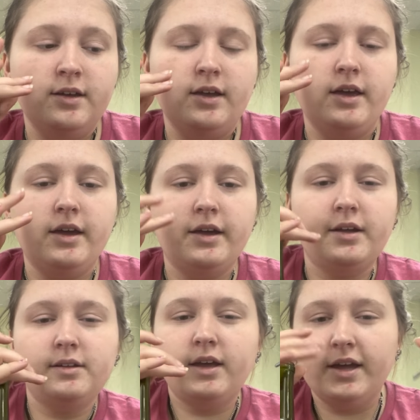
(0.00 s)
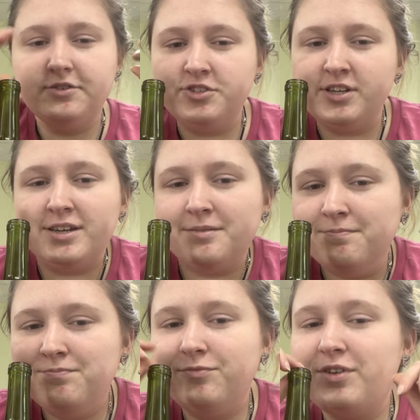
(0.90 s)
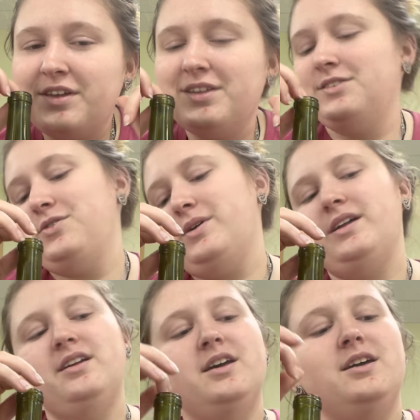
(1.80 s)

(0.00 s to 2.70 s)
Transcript: and edgy feeling to it